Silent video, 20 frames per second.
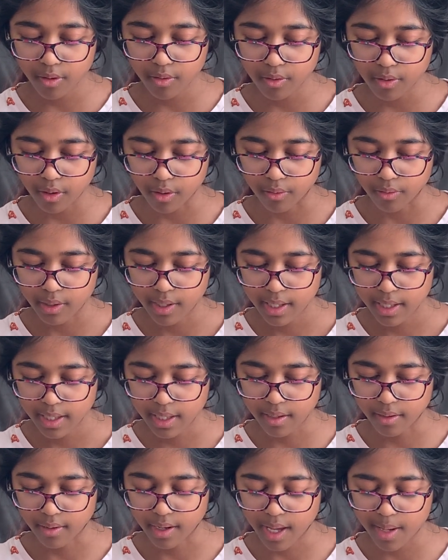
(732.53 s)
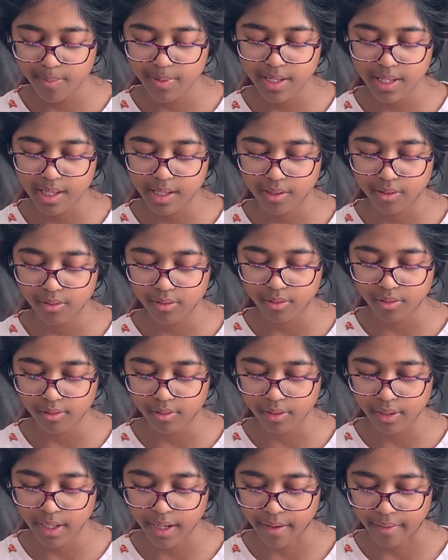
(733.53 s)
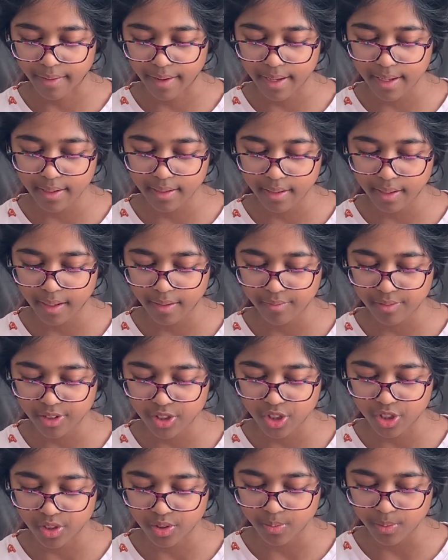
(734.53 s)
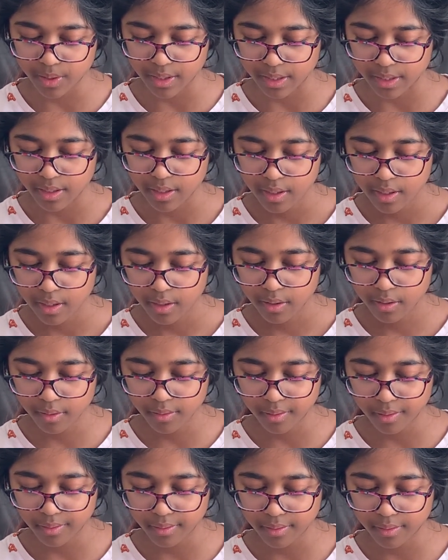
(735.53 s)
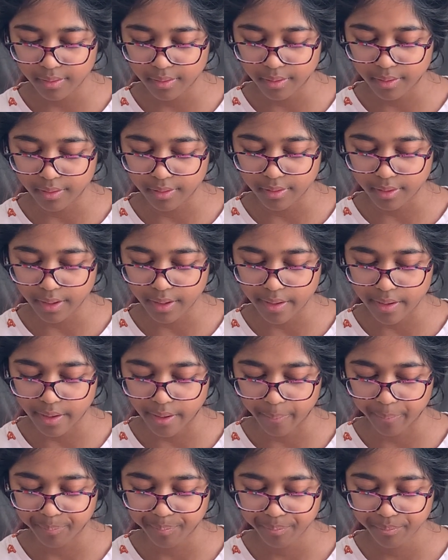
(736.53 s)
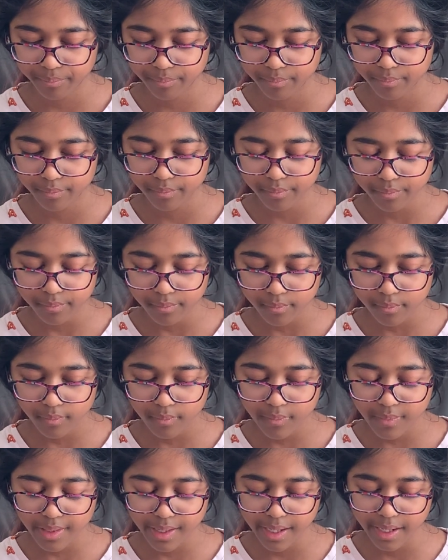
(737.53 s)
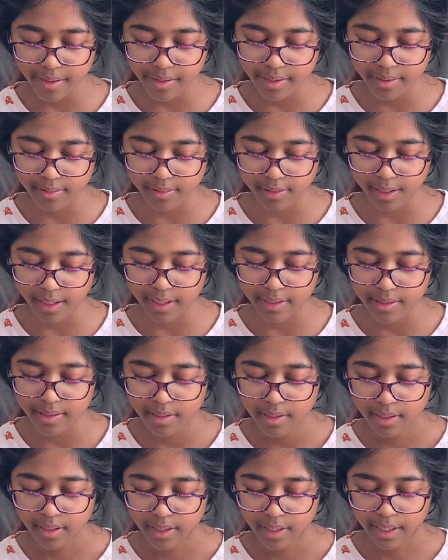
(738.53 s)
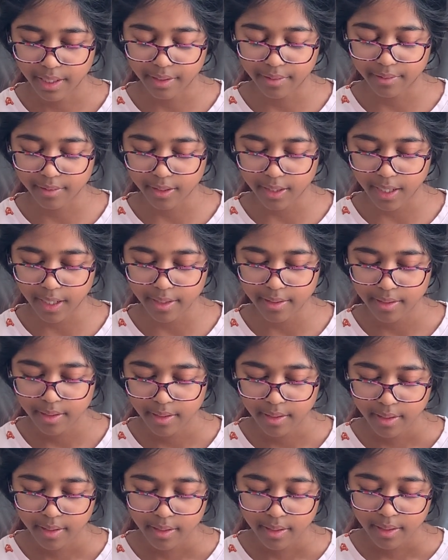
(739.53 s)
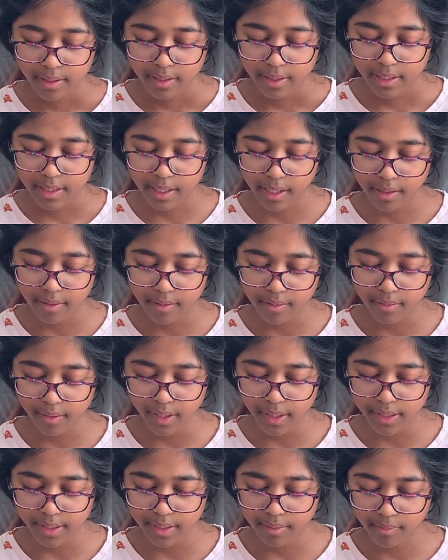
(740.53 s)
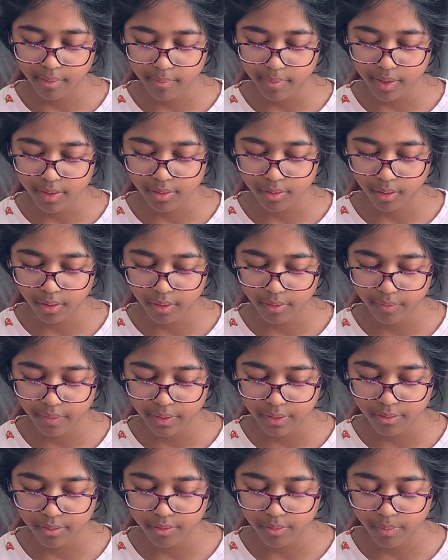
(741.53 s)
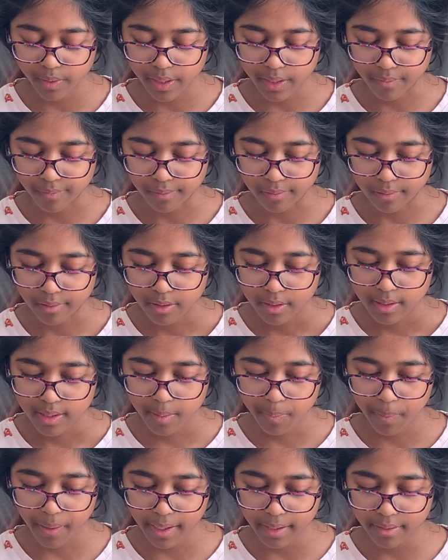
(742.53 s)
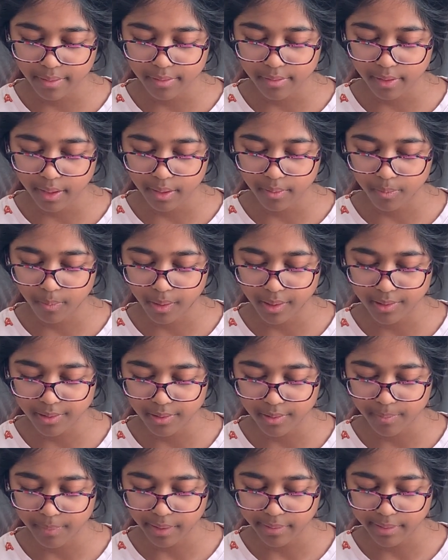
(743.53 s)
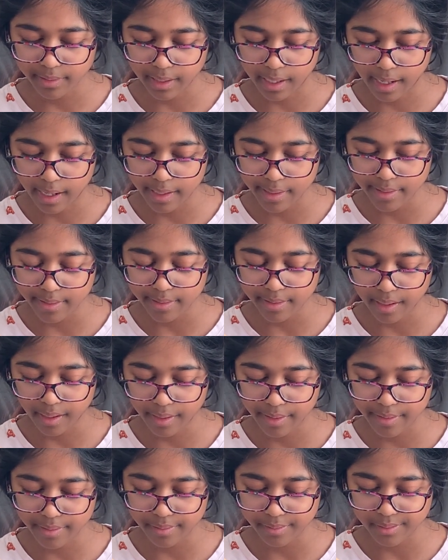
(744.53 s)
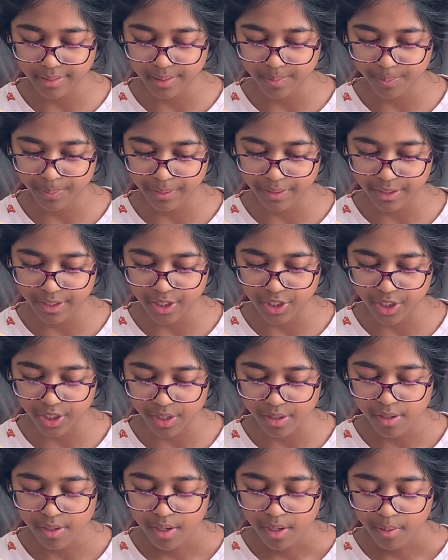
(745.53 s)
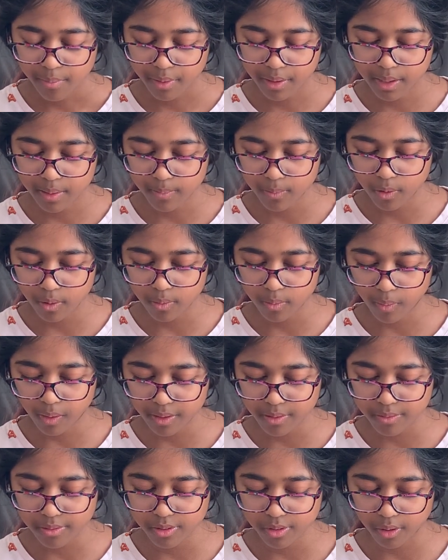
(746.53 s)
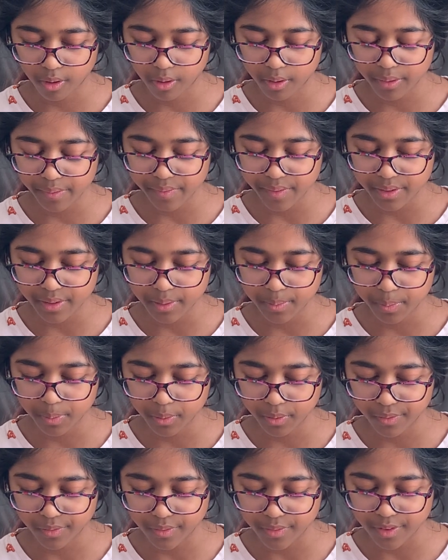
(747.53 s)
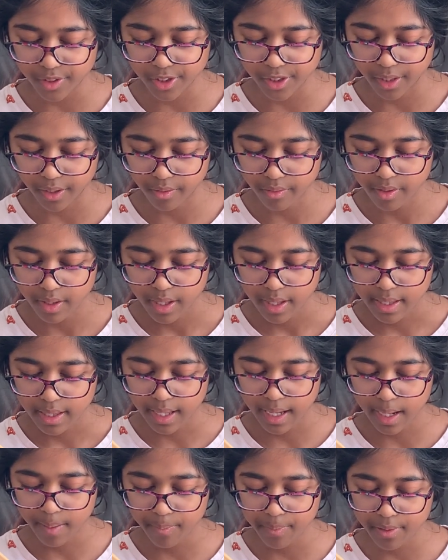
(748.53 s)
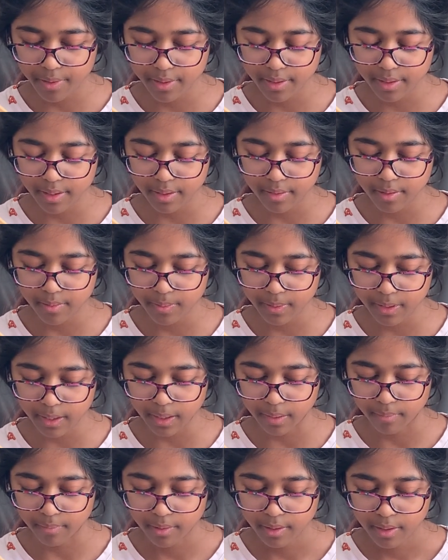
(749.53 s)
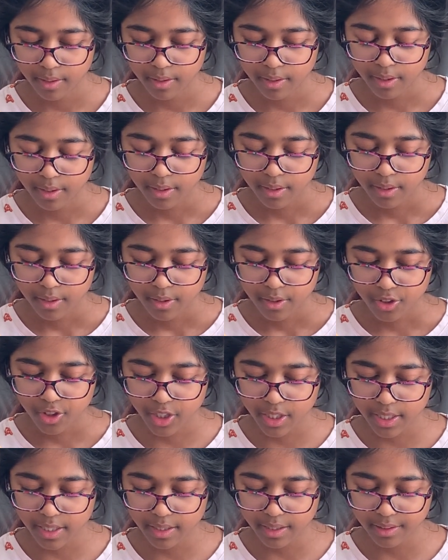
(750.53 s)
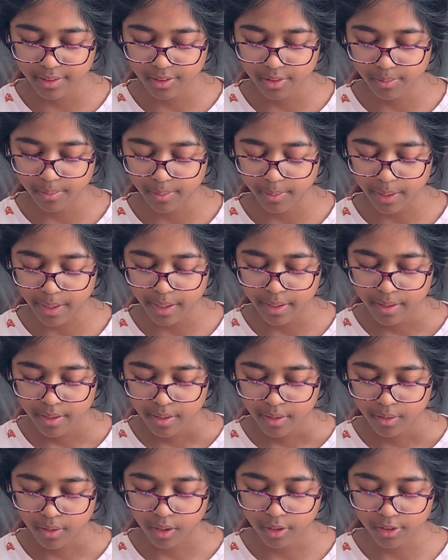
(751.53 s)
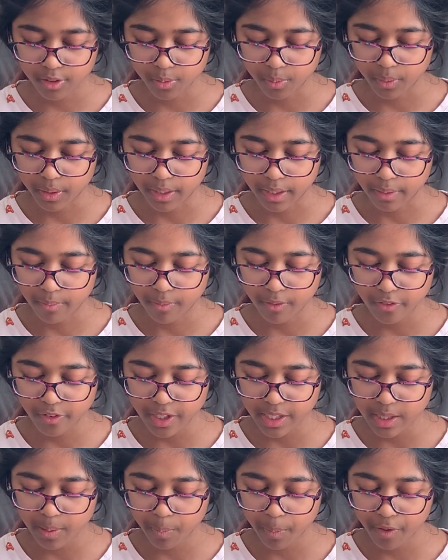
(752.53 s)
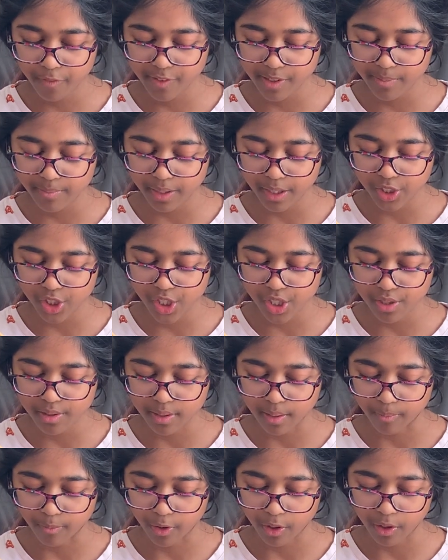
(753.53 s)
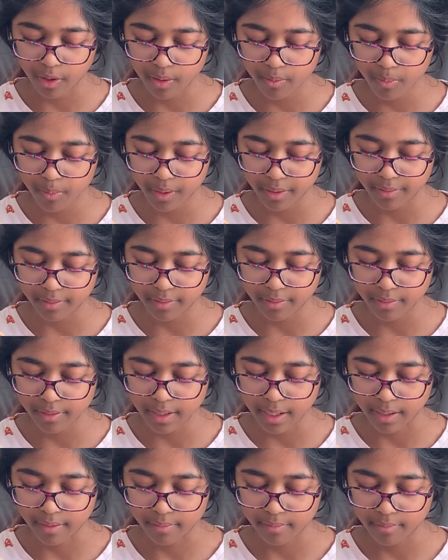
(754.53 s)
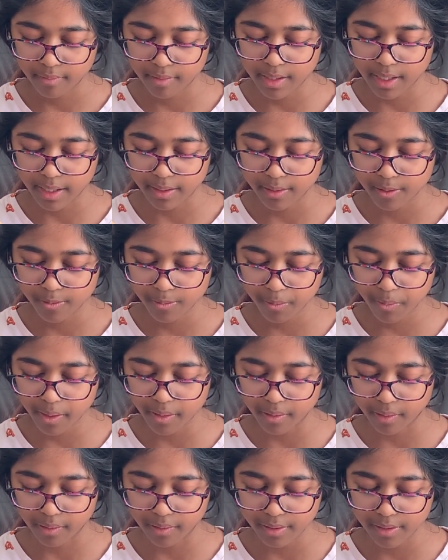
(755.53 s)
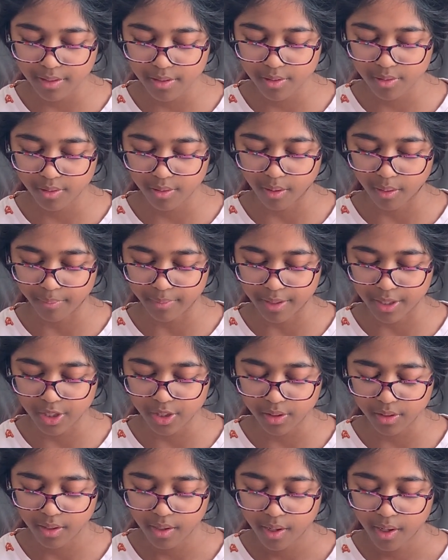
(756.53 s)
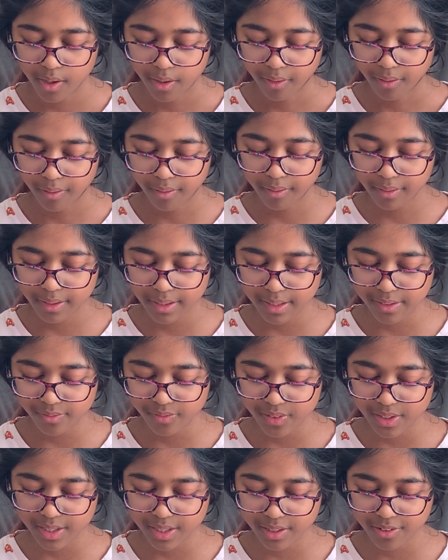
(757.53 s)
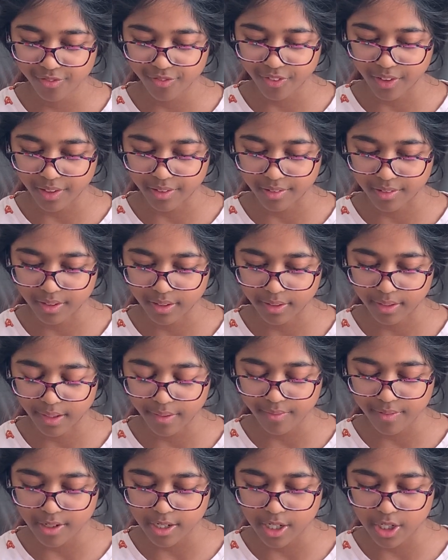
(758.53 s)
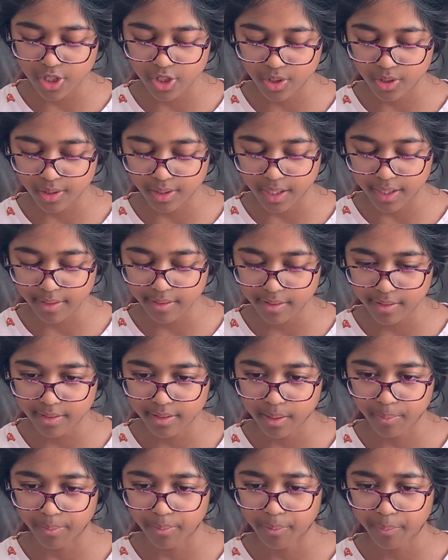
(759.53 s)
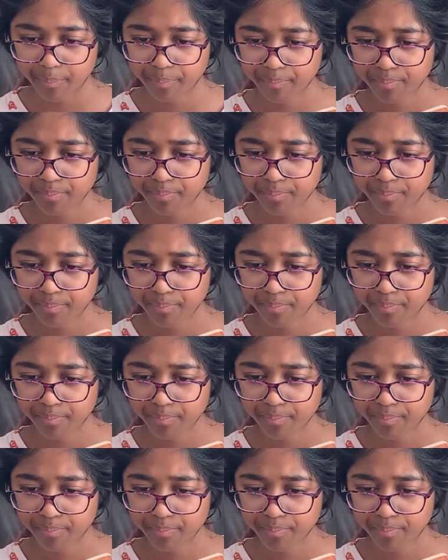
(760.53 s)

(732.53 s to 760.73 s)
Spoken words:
No. Here, ebony and unicorn hair, 8.5 inches. Springy. Go on. Try it out. Harry tried and tried. He had no idea what Mr. Ollivander was waiting for. The pile of tried wands was mounting higher and higher on the spindly chair, but the more wands Mr. Ollivander pulled from the shelves, the happier he seemed to become. Tricky customer, eh? Not to worry. We'll find the perfect match here somewhere. I wonder. Now, yes, why not? Unusual combination. Holly and phoenix feather, 11 inches, nice and supple.